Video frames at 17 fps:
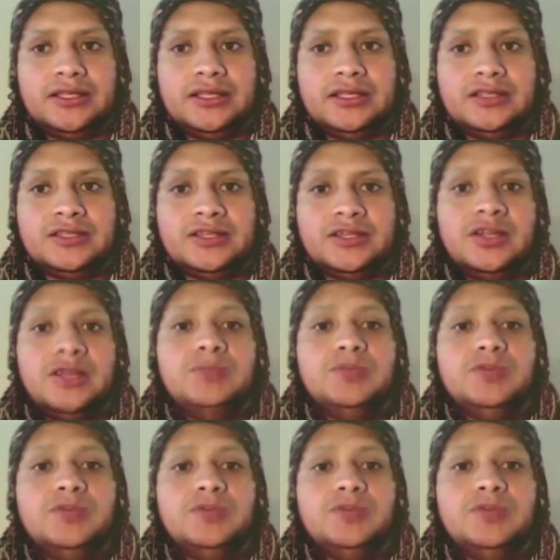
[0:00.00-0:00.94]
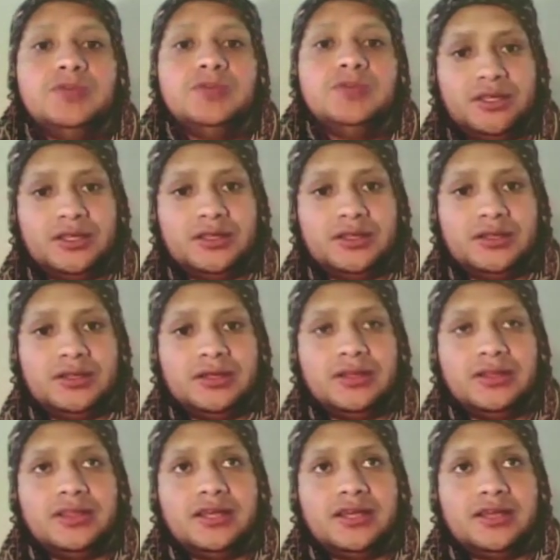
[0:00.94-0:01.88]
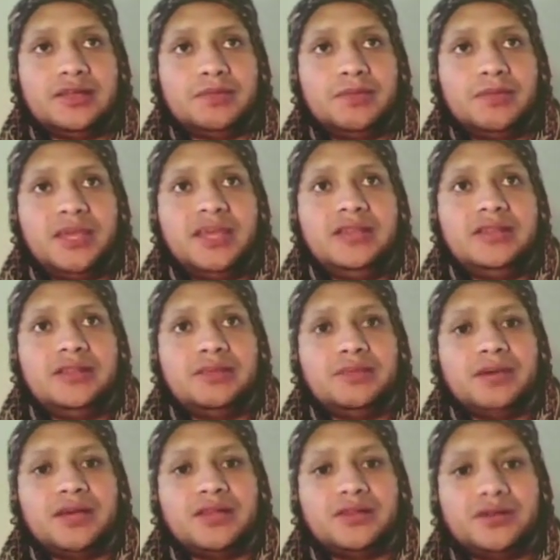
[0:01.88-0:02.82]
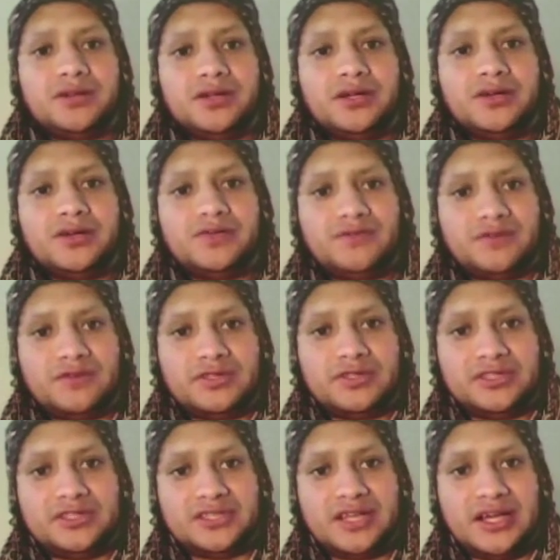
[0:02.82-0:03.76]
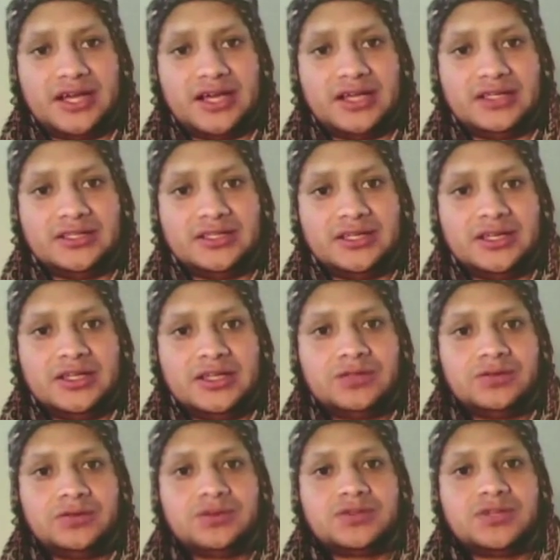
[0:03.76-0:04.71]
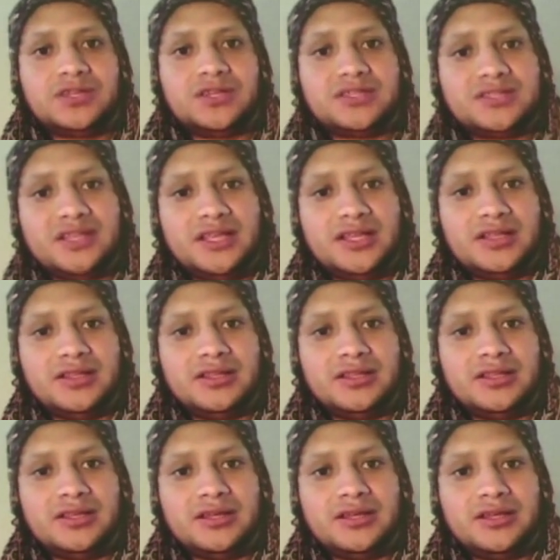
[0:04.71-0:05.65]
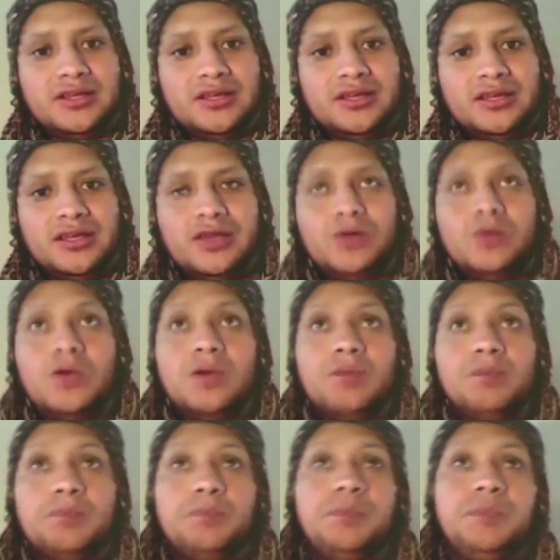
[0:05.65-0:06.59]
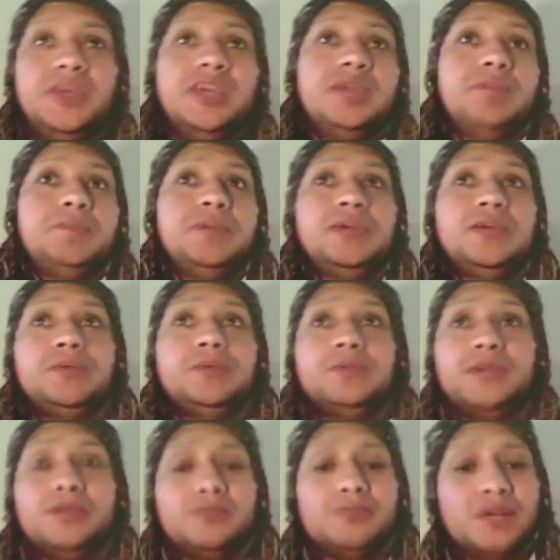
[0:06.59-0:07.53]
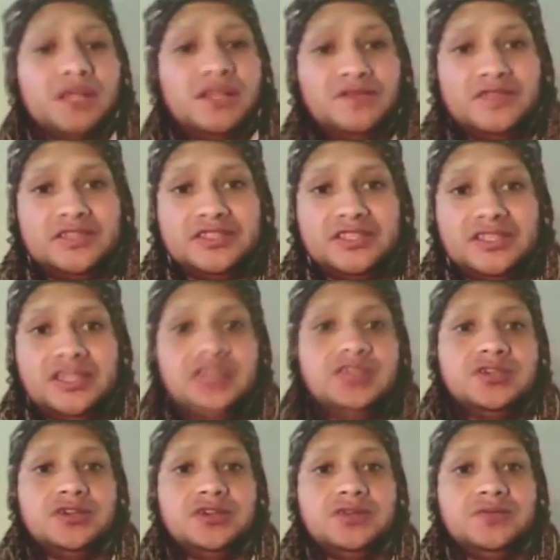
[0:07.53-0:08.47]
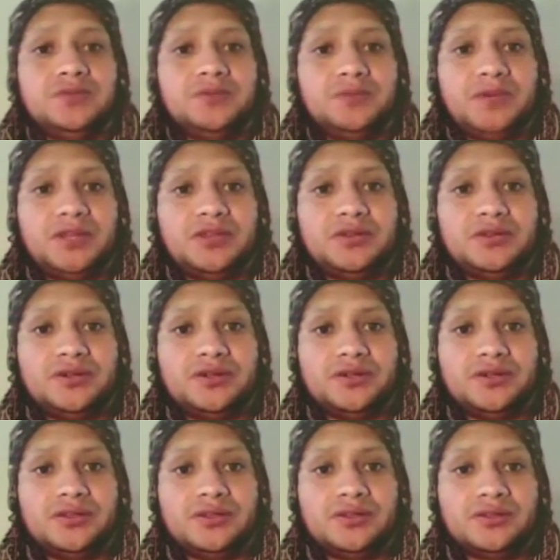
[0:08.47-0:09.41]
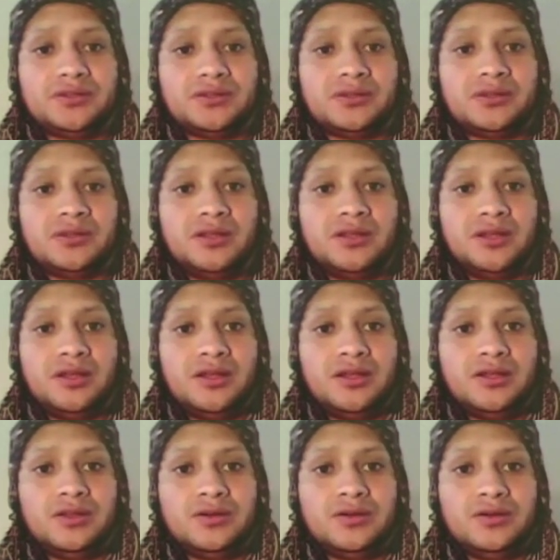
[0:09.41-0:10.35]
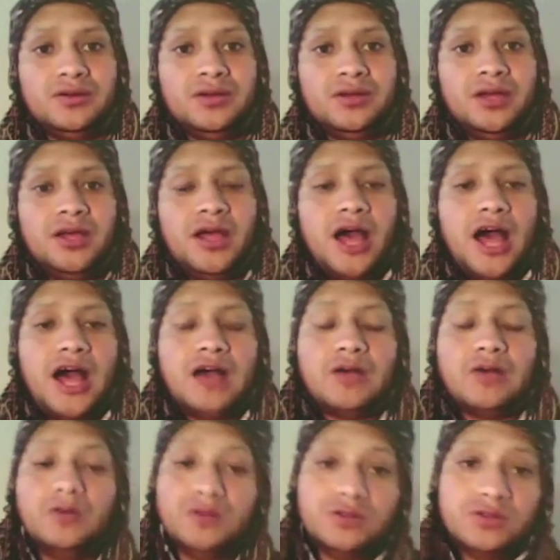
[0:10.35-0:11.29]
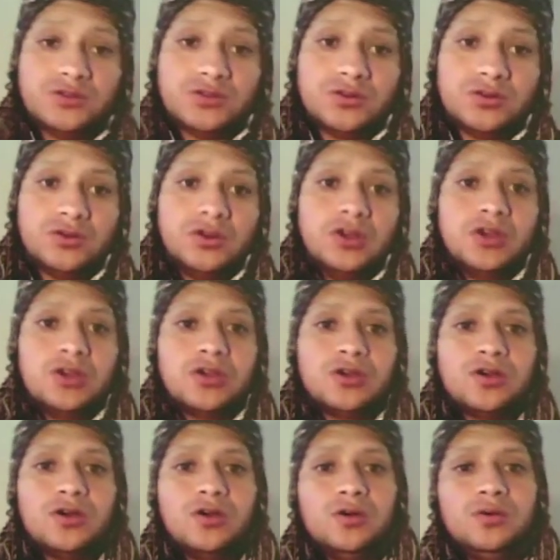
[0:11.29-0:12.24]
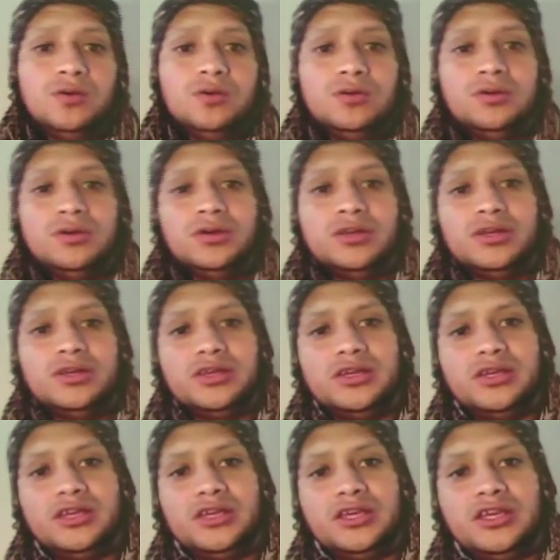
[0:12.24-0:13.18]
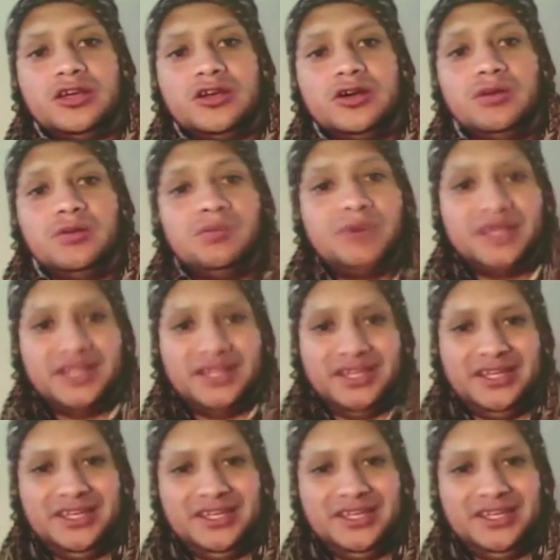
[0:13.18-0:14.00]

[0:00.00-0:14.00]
ceremony that made the mother earth for these guys to transcend in one big, big, big manifestation of the mother earth, no? And also go in company.